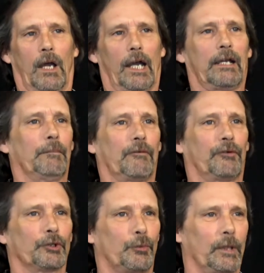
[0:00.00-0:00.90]
I get my
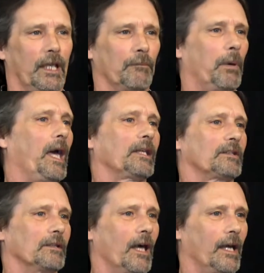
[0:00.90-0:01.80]
first weekend pass
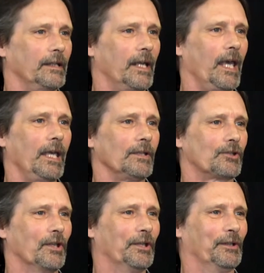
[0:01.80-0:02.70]
in 9
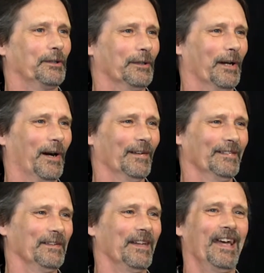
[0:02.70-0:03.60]
days, you
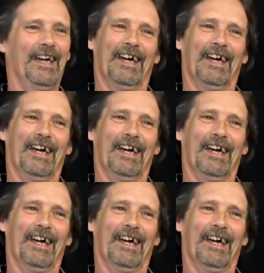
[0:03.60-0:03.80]
know.